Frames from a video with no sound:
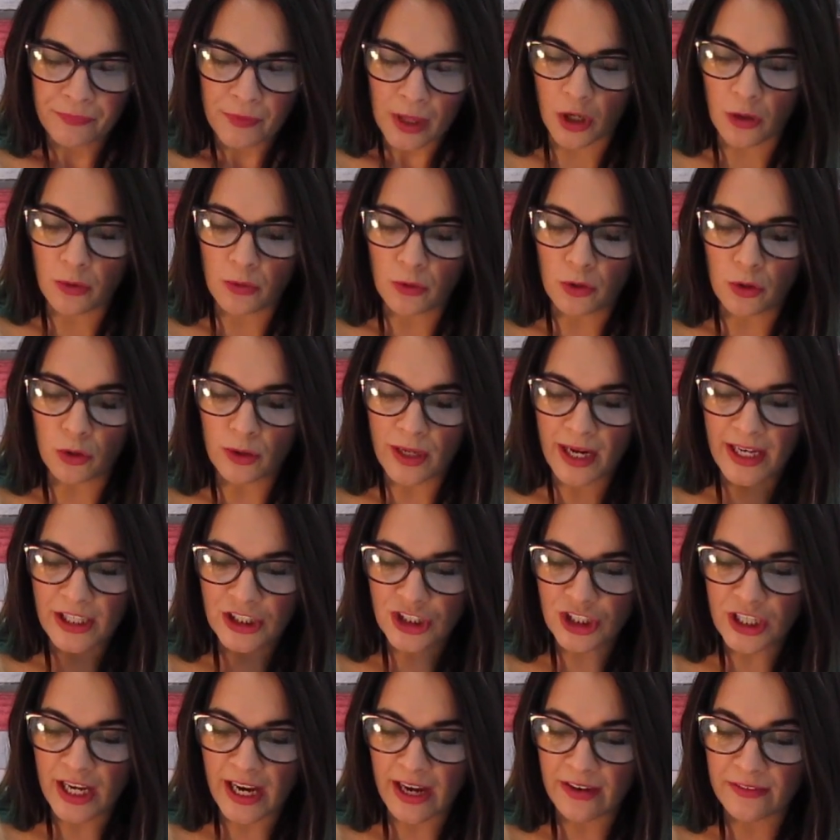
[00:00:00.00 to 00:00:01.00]
So
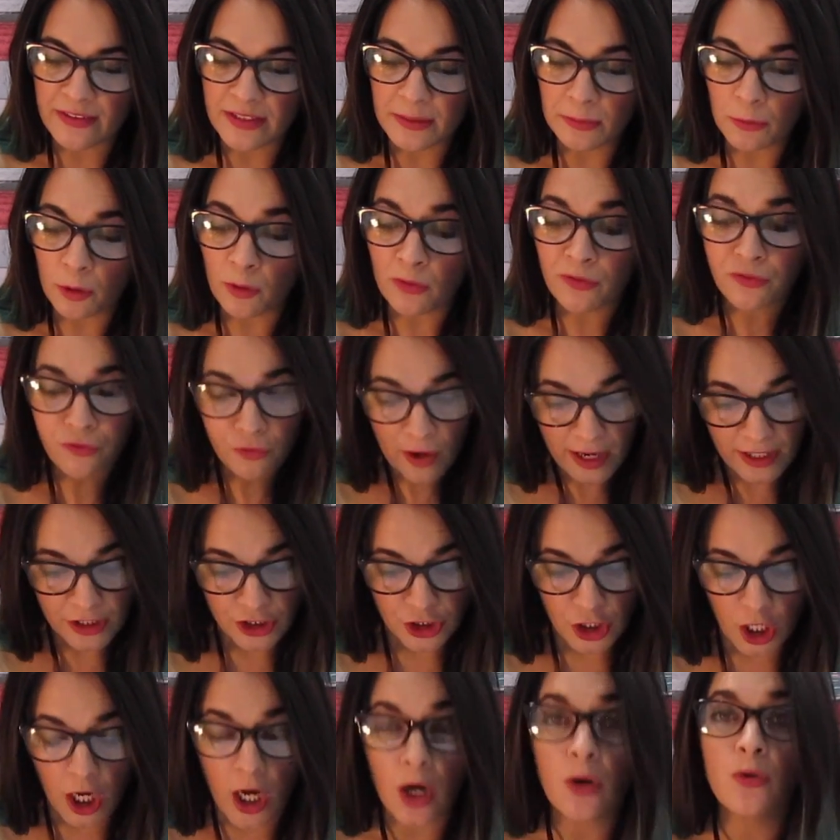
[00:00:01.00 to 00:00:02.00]
Caucasian hair is more
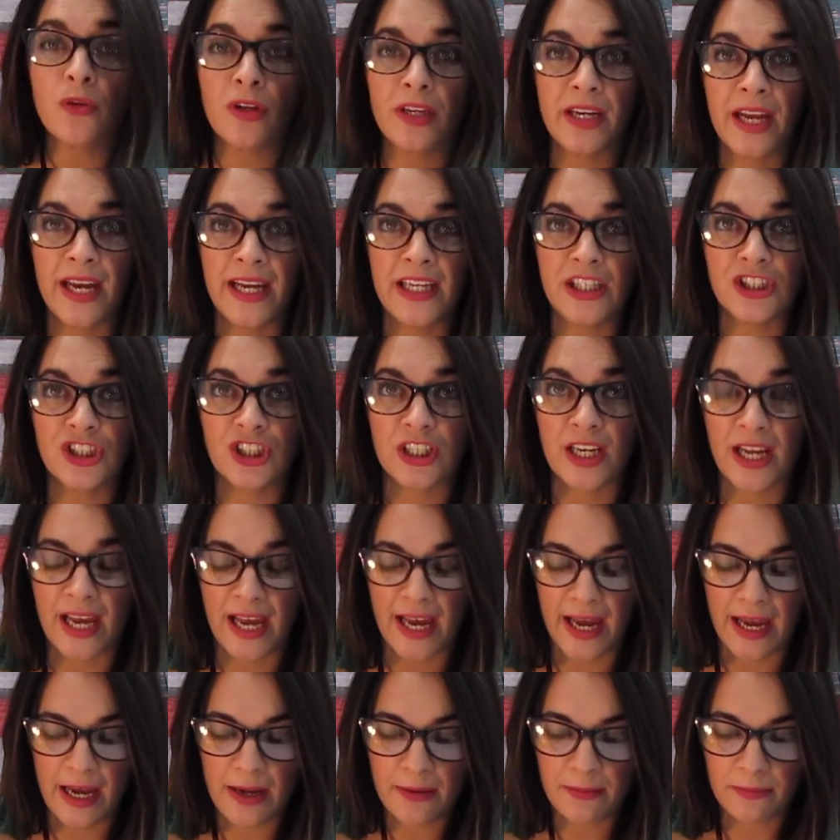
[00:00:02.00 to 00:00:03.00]
fragile than Asian
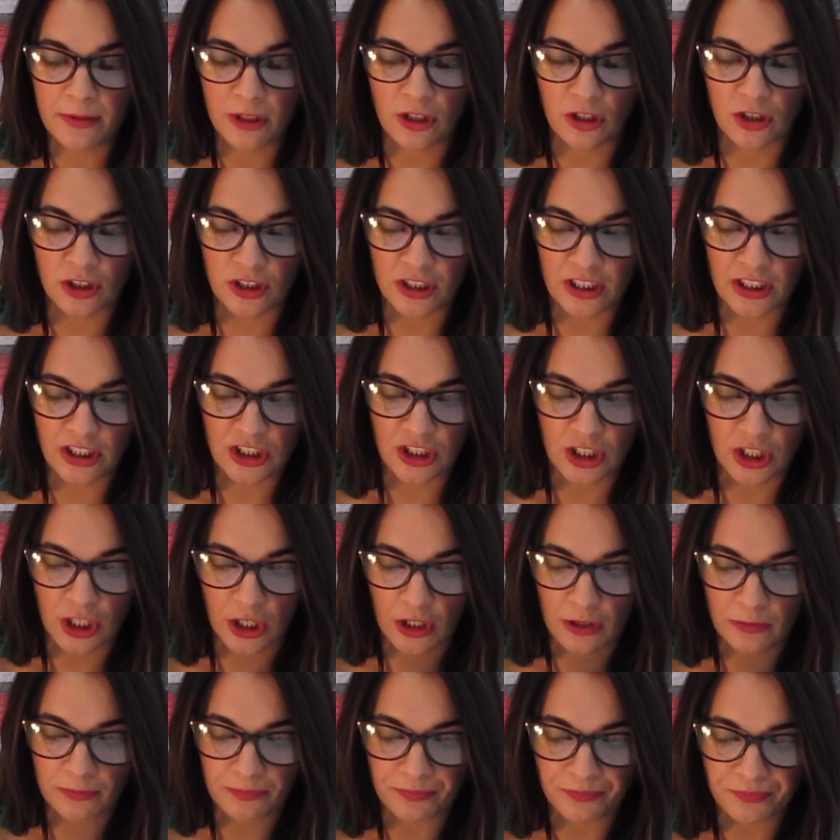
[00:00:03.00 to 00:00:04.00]
hair because it's, you
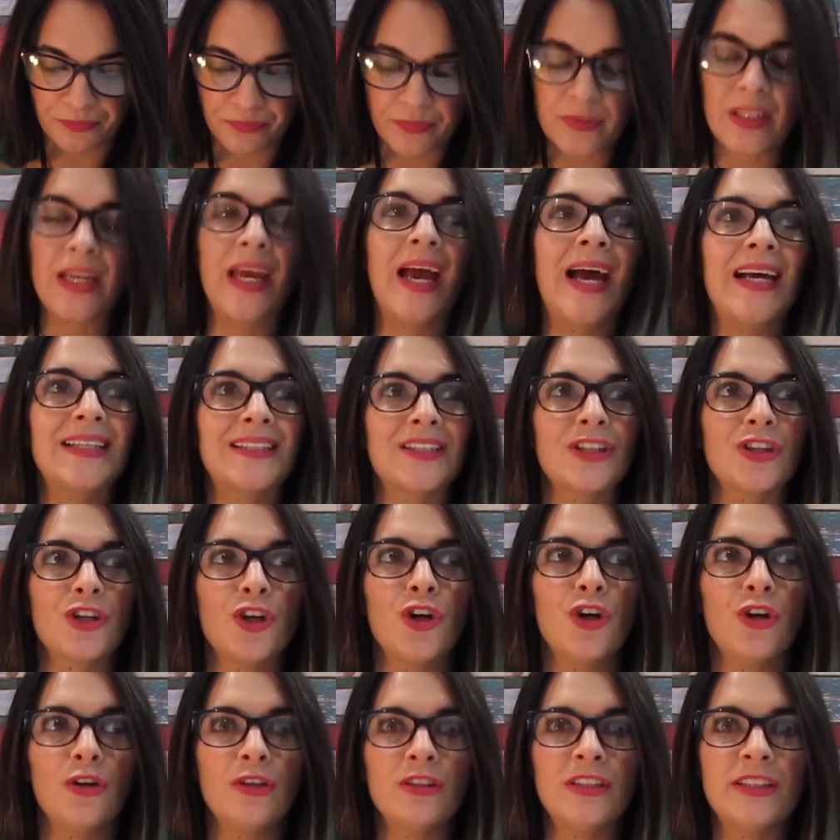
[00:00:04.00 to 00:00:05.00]
know, it hasn't
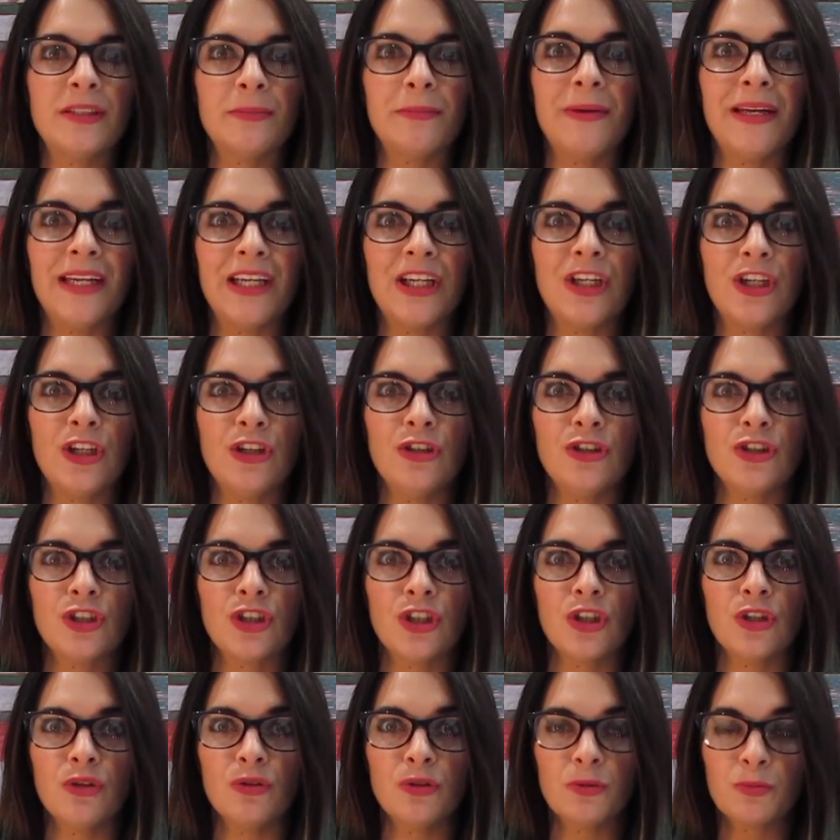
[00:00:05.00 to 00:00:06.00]
got as many
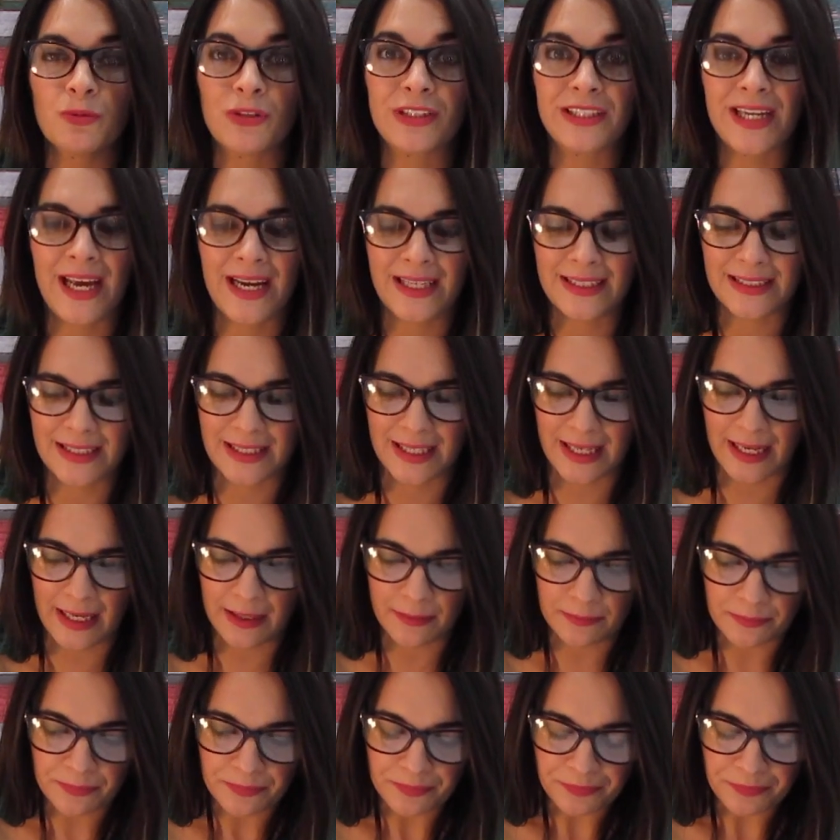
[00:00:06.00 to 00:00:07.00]
cuticles protecting it.